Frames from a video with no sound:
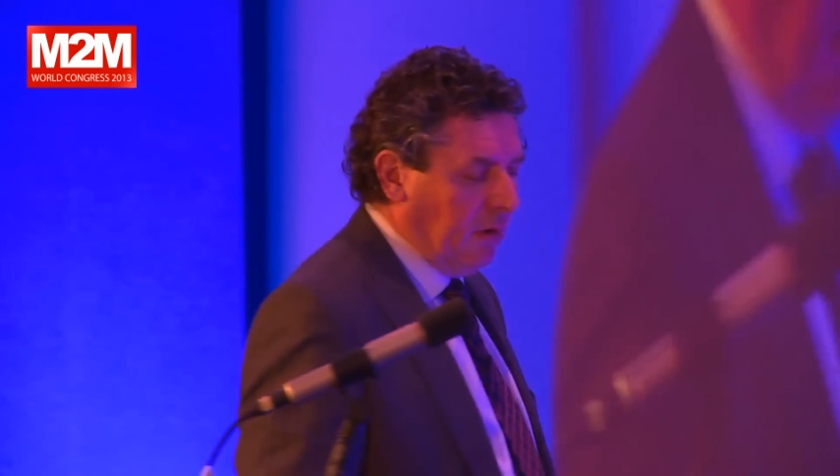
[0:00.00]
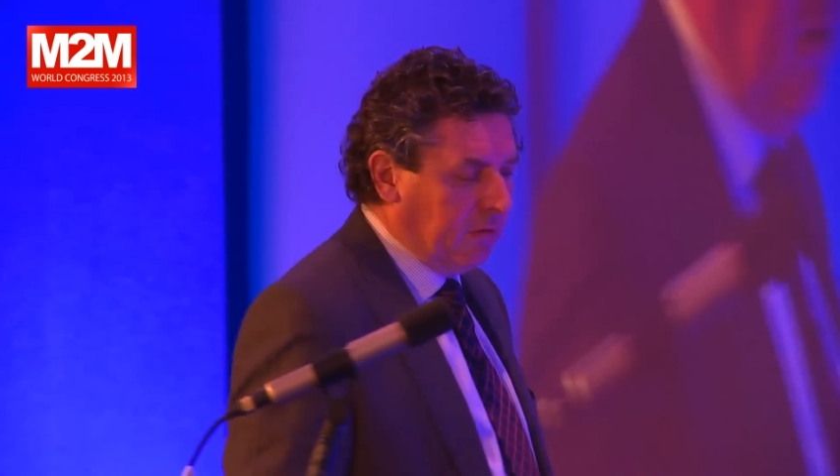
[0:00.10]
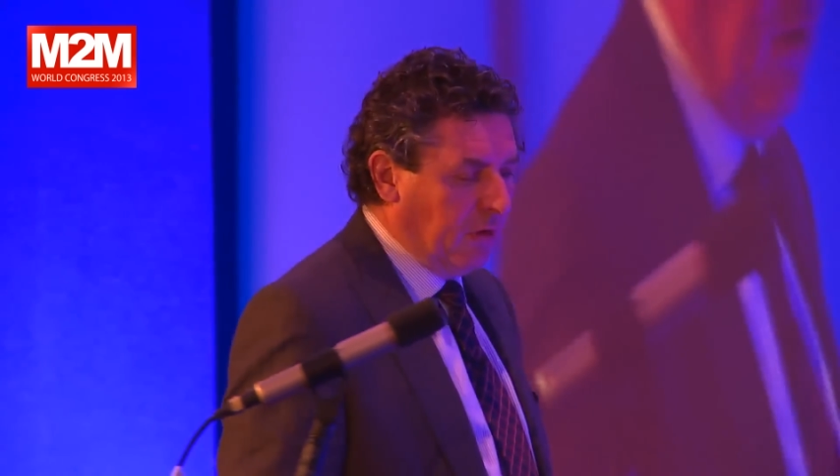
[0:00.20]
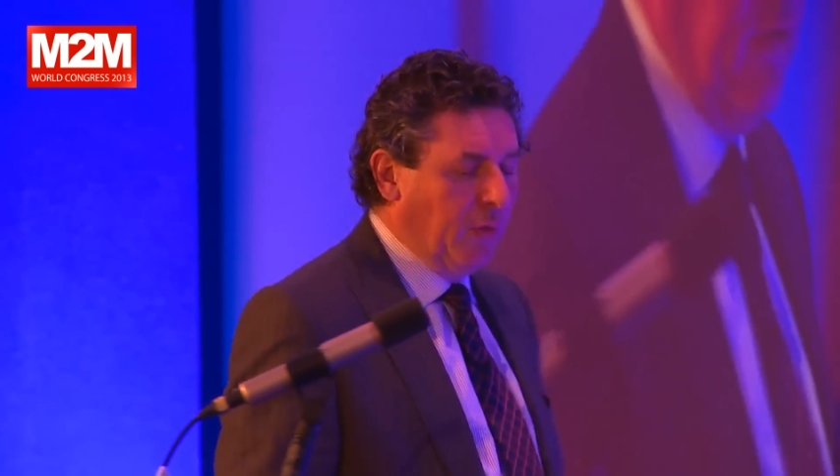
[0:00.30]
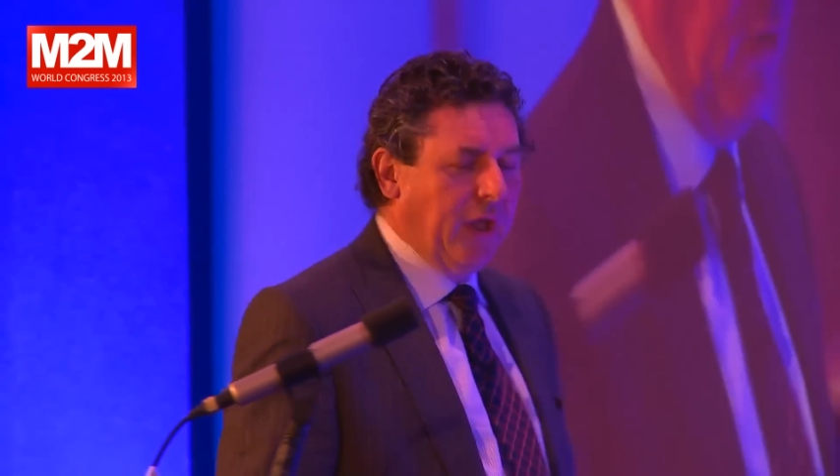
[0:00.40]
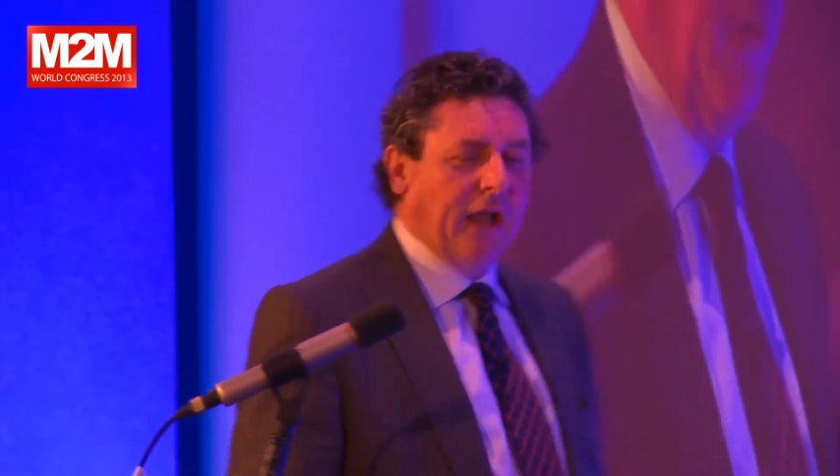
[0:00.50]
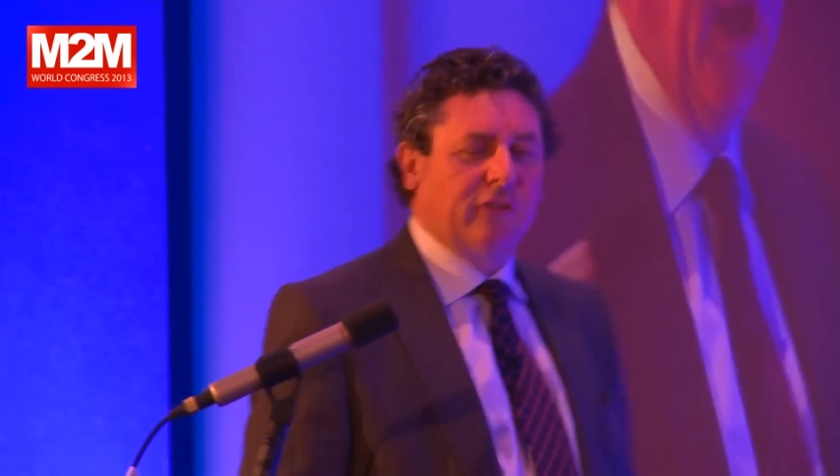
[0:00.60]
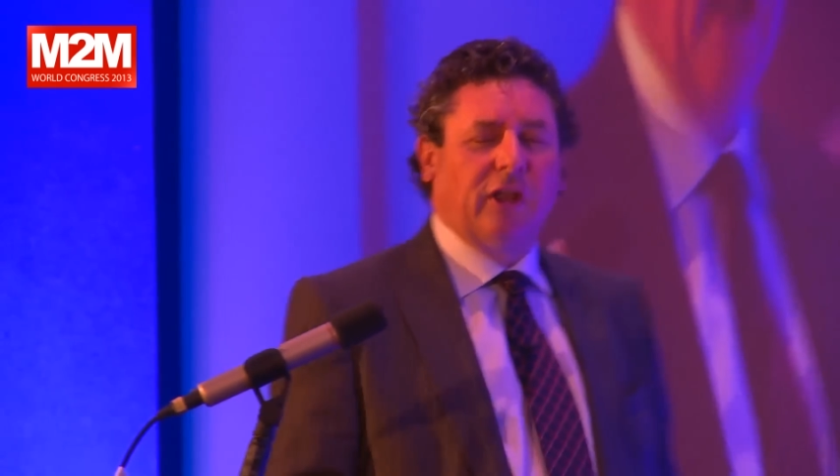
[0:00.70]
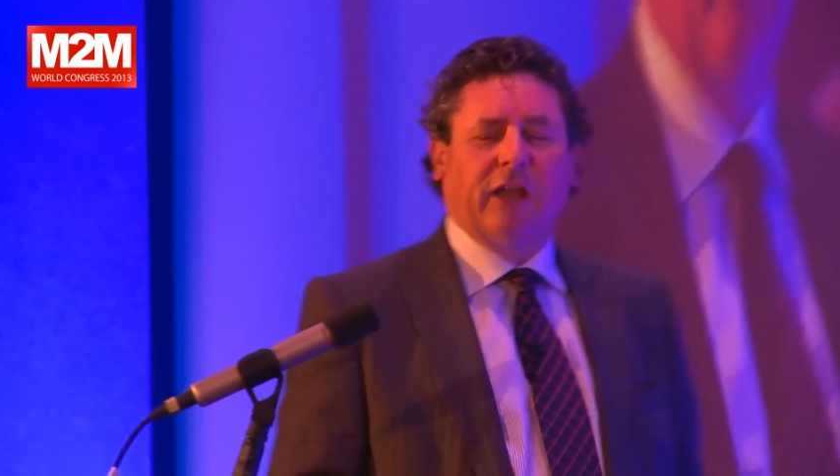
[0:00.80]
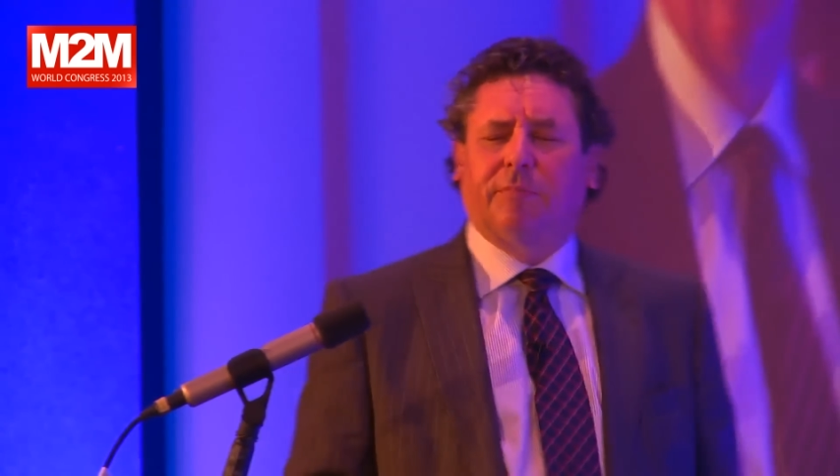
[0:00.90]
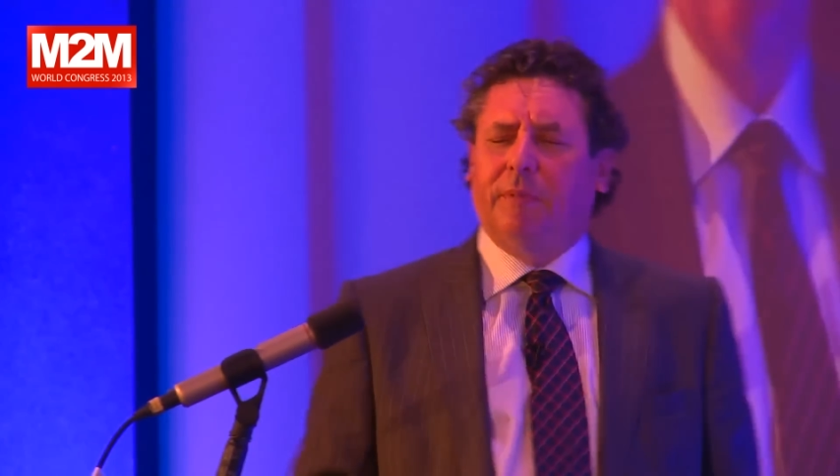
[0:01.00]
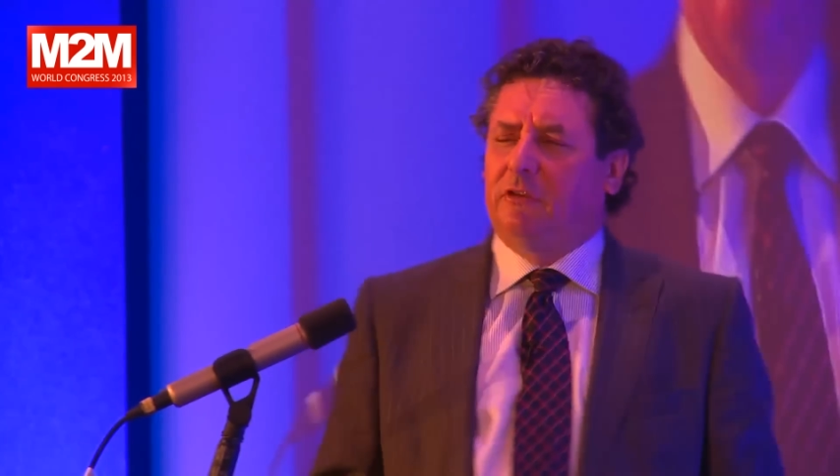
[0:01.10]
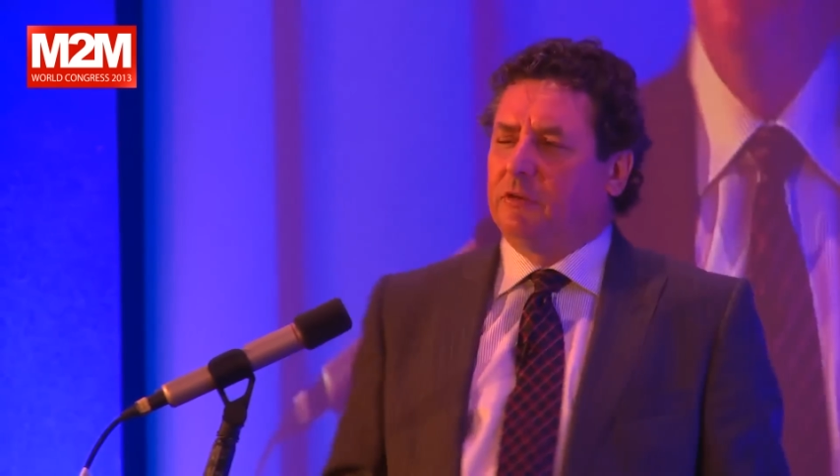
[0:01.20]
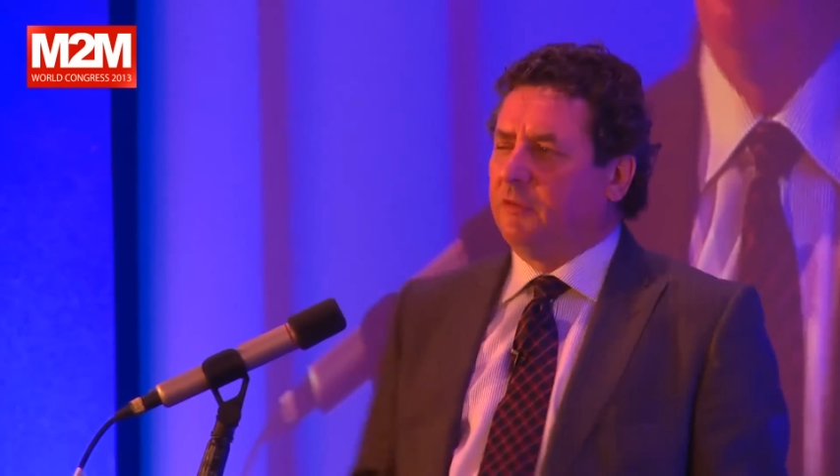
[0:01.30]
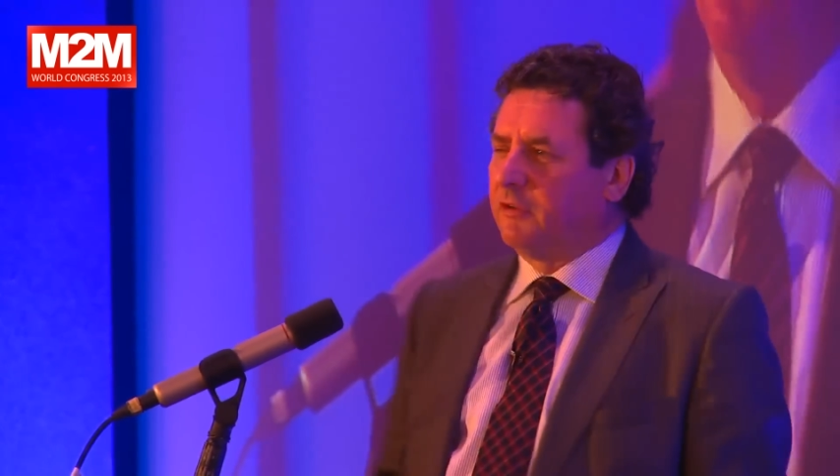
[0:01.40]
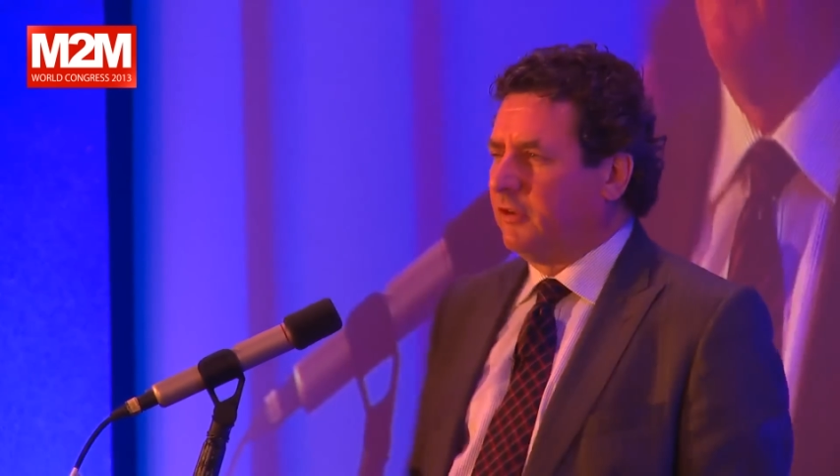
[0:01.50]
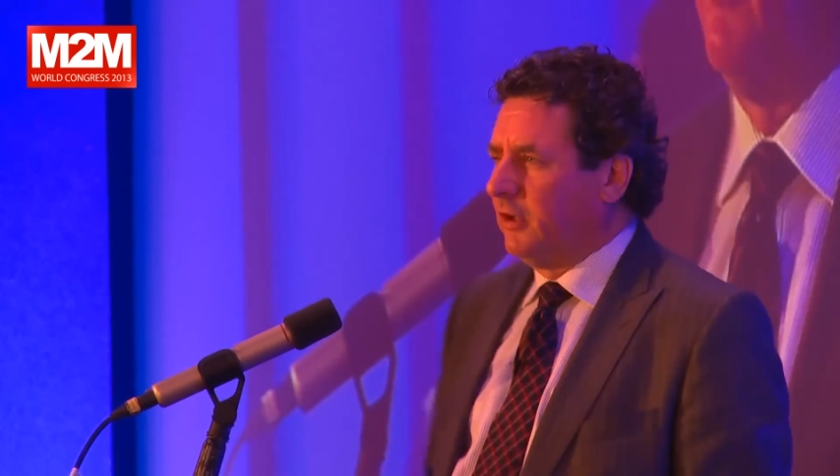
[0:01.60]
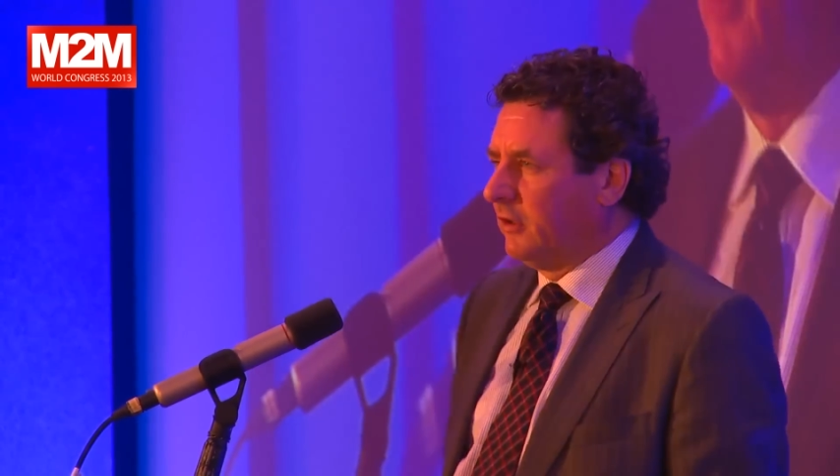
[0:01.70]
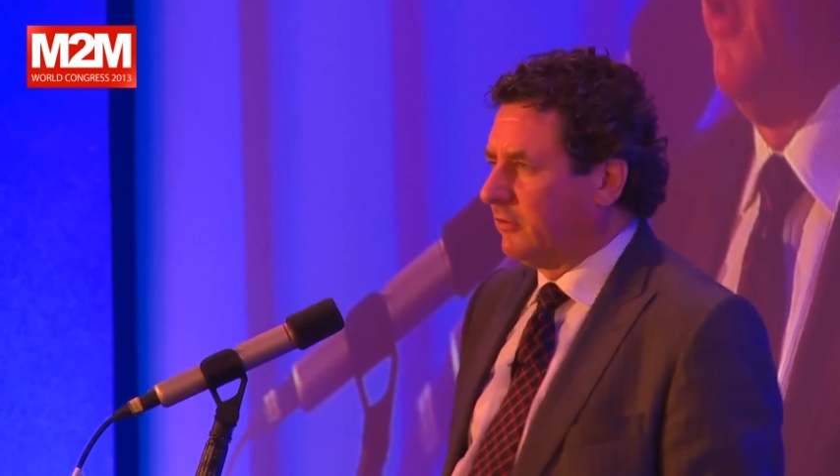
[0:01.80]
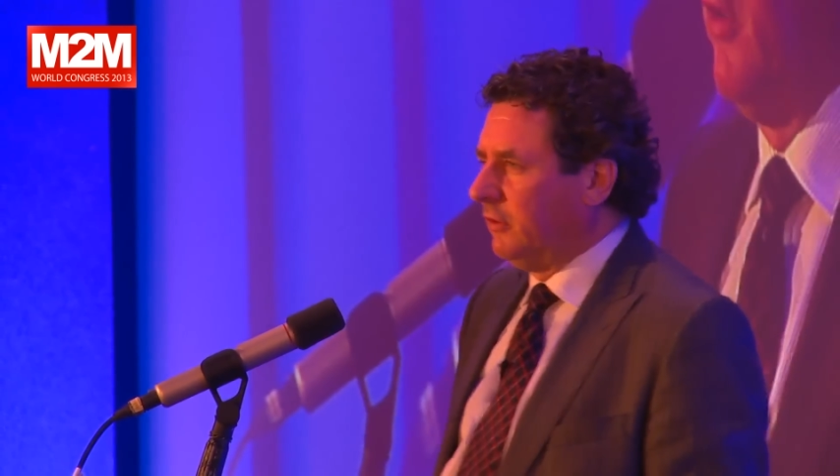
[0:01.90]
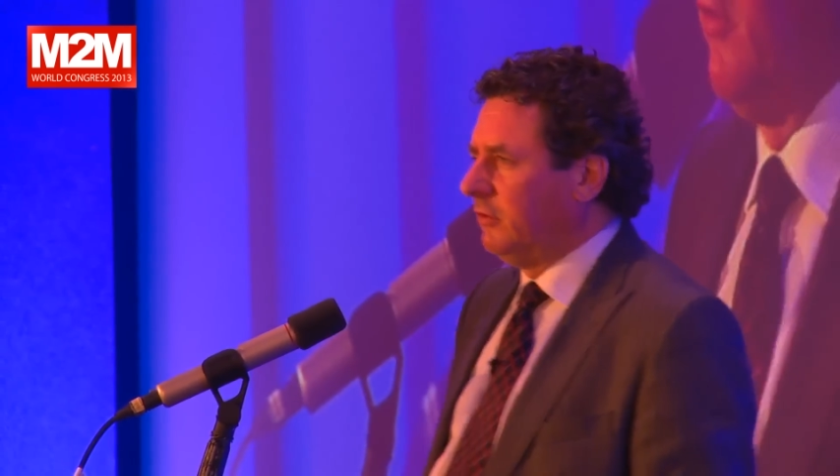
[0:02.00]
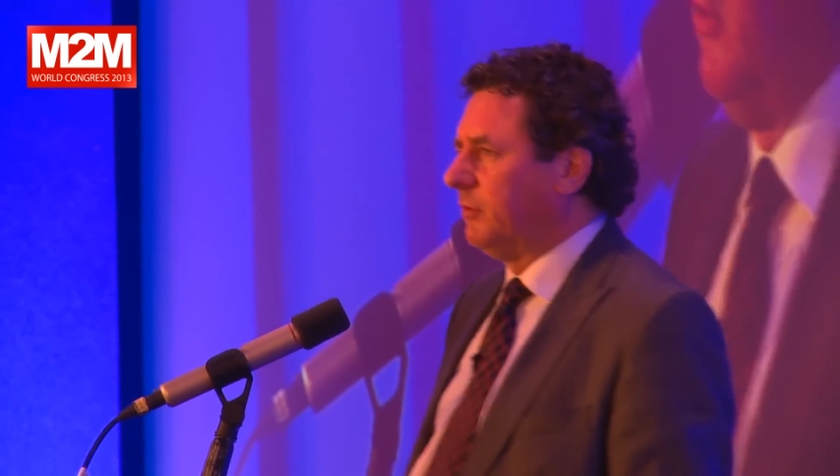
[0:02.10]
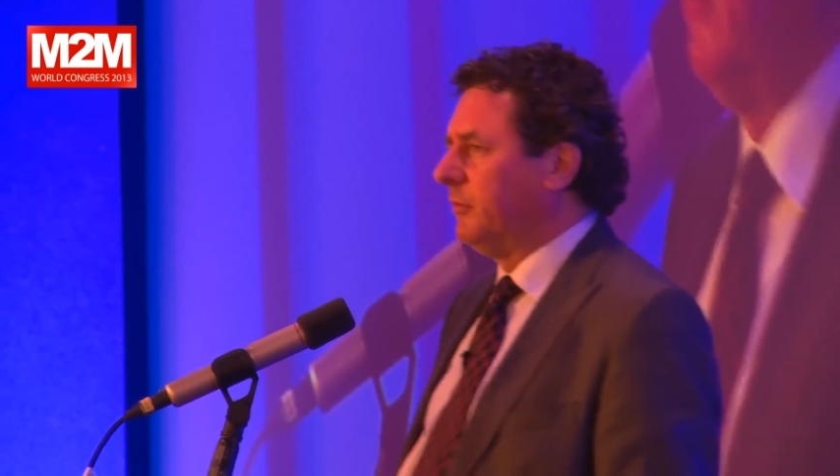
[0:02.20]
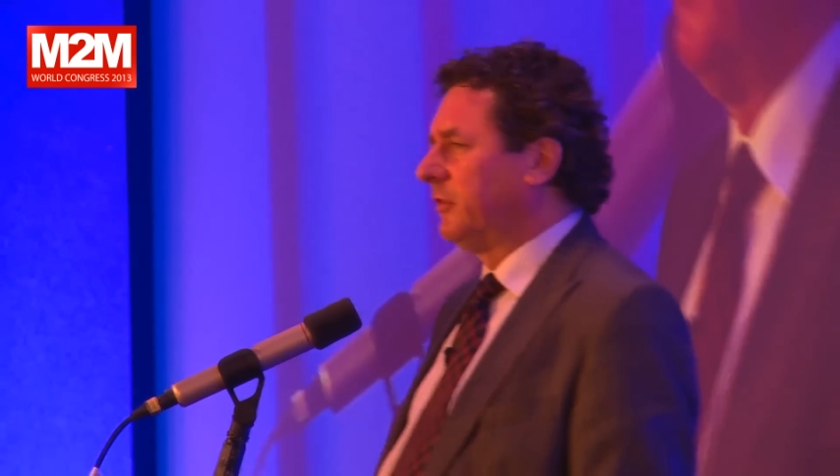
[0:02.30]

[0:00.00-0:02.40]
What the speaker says: So we actually asked Beecham Research to do some